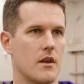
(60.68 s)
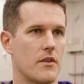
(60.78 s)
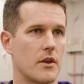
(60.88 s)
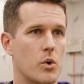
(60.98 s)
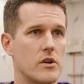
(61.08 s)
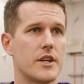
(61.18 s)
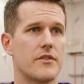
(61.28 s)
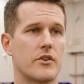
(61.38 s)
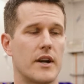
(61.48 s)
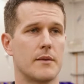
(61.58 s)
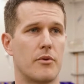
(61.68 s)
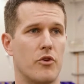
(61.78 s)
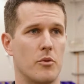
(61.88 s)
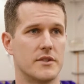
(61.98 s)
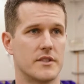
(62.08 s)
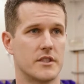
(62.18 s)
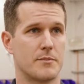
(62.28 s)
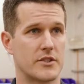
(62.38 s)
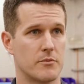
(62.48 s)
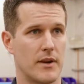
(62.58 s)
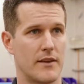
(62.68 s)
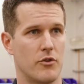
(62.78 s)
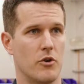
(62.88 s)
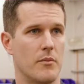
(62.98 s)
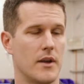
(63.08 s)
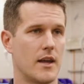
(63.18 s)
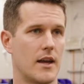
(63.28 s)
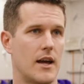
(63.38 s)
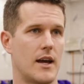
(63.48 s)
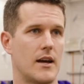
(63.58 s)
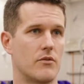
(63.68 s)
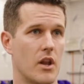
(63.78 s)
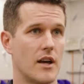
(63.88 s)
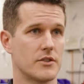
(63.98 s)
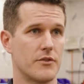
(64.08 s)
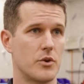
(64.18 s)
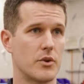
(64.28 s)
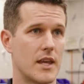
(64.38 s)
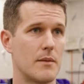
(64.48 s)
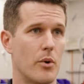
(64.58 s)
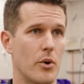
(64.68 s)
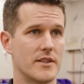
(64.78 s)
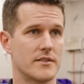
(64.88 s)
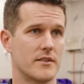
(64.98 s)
The quality of the grading performance in the Spectrum platform relies on a few key points,